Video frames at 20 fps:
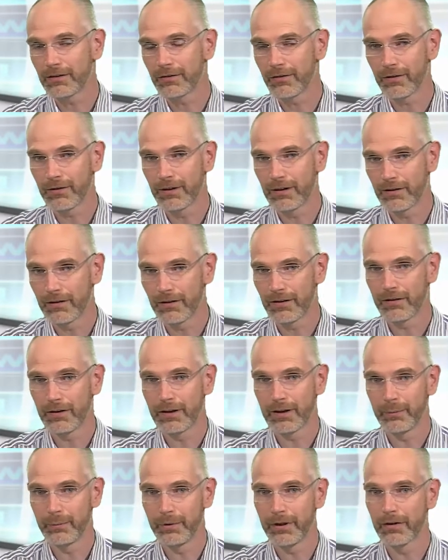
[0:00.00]
for instance,
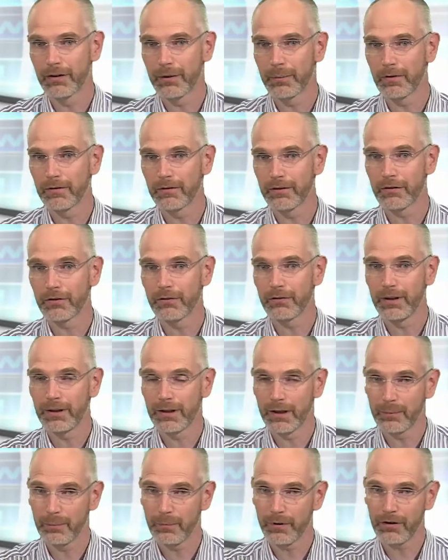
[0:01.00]
and the build-up on the screen
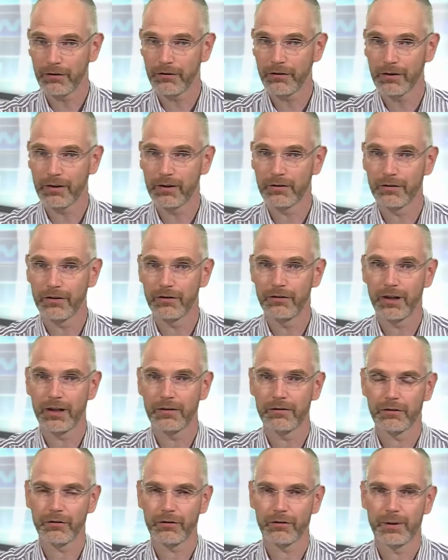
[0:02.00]
and parsing of the
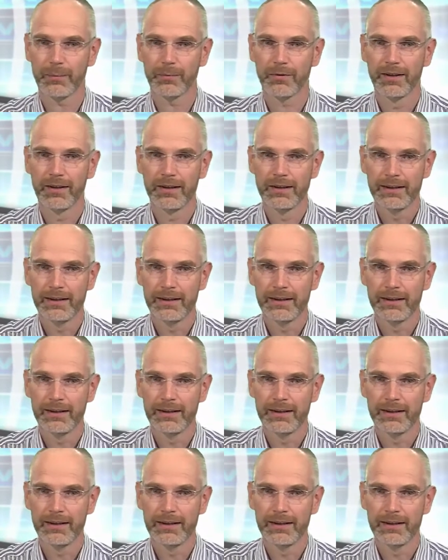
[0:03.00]
JavaScript